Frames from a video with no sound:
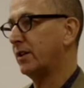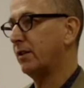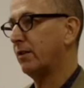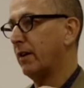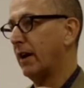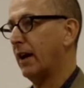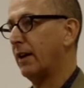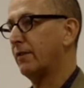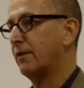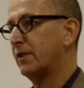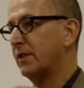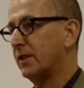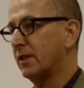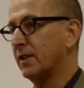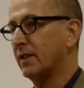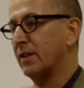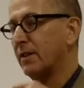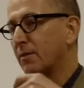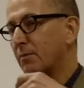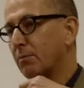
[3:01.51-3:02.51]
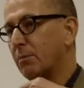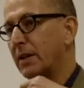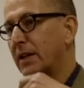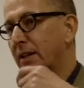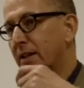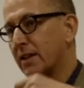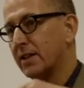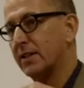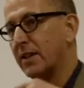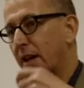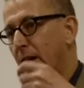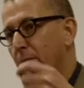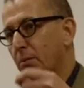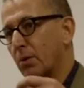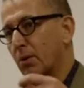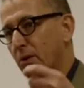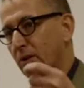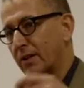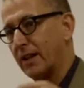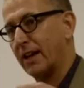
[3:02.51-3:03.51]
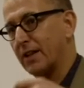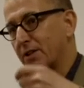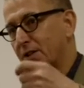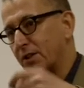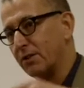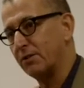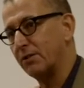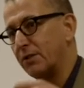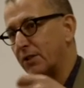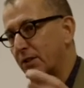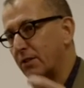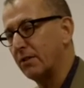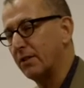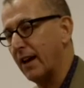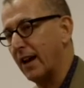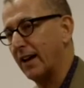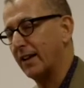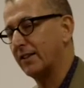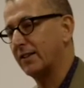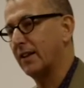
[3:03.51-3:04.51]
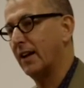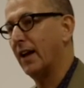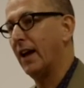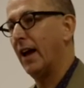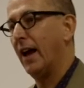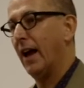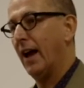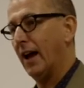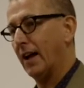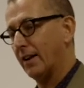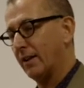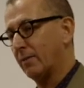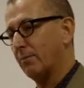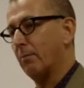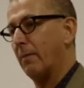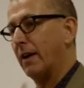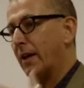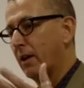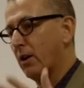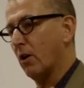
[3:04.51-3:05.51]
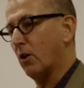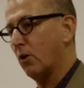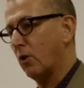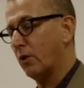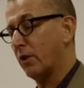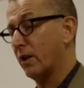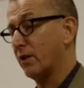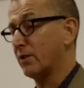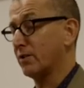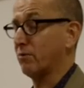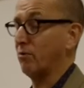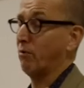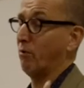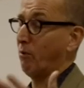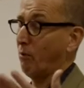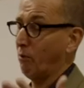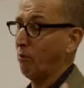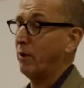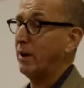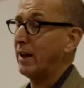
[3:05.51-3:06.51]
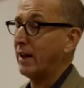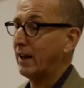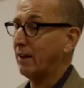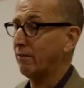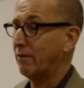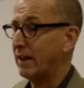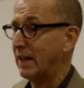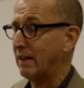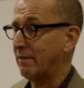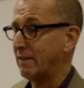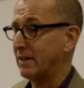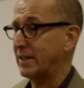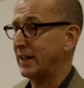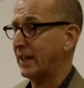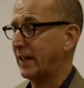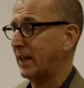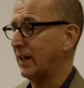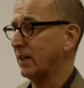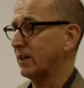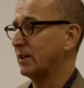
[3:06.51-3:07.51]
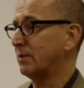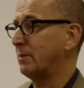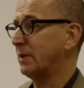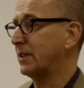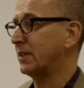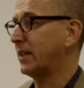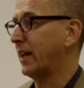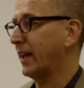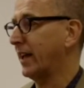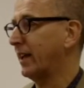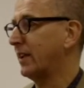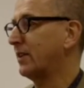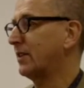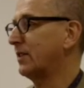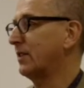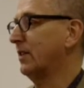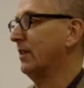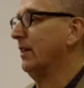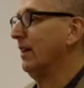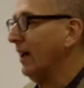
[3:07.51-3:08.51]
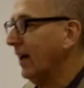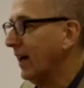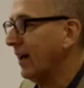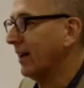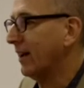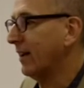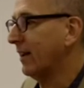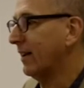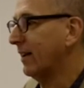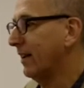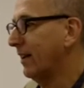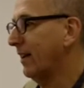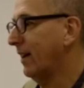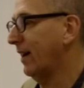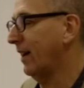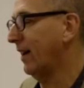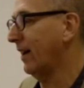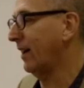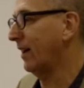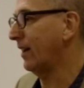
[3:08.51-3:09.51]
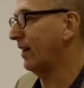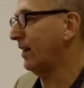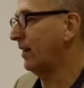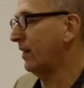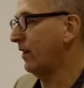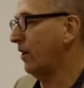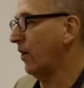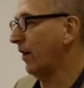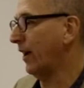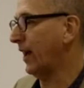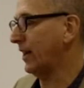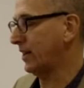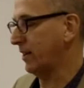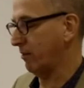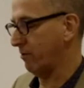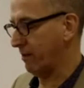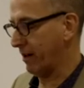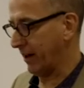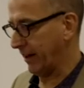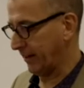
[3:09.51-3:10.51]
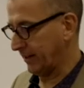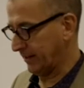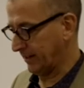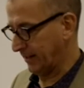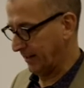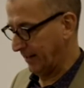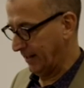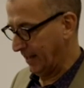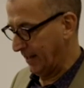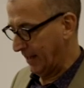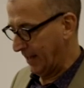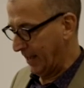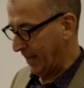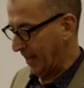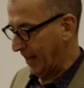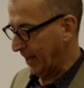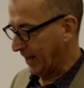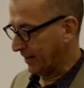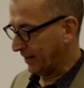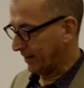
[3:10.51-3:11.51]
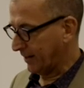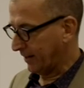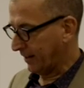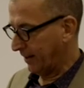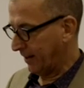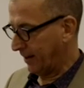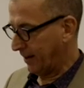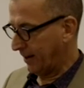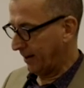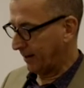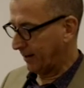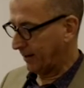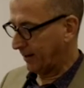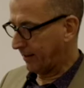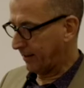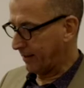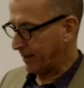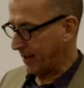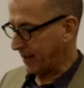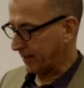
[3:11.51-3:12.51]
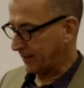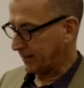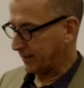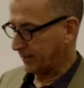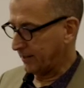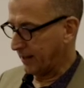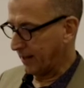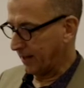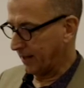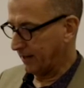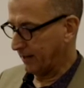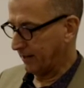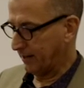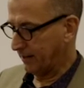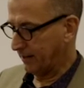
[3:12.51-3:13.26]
and you have to be disabled as you do that and make all those really, really ridiculous mistakes and not get it right, and that's that